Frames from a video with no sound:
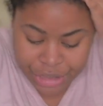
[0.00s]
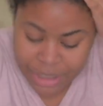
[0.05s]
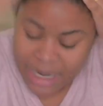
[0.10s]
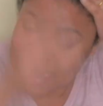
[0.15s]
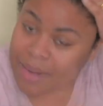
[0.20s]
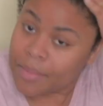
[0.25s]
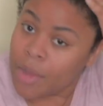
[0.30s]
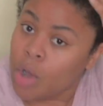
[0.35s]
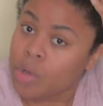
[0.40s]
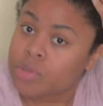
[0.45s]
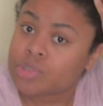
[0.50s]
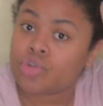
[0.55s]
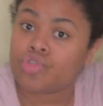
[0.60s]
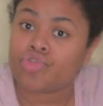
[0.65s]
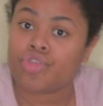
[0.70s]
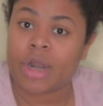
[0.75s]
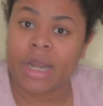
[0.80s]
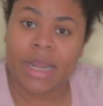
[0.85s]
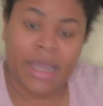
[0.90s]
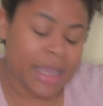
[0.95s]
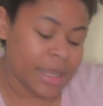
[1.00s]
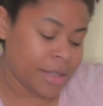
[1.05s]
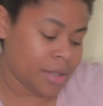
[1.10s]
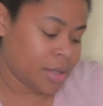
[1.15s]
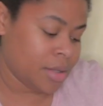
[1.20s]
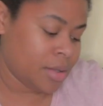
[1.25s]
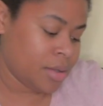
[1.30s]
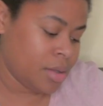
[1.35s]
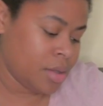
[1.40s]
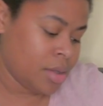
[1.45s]
and I'm also running it
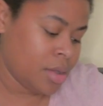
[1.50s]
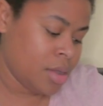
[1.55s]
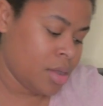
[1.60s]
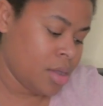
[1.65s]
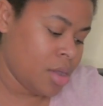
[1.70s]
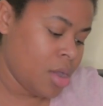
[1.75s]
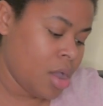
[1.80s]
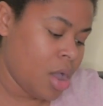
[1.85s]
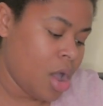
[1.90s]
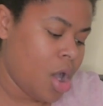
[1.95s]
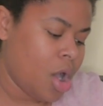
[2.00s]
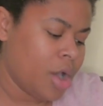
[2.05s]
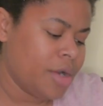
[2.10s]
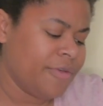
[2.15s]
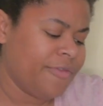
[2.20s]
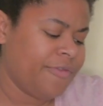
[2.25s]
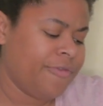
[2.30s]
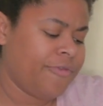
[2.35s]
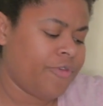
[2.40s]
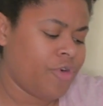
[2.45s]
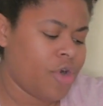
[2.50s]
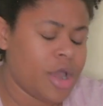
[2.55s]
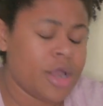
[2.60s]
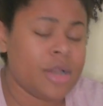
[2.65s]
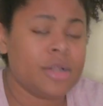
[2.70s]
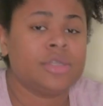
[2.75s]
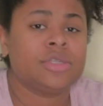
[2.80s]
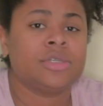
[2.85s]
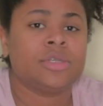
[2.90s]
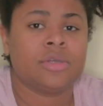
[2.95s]
on the
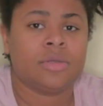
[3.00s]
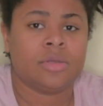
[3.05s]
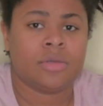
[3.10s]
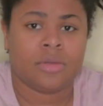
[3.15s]
front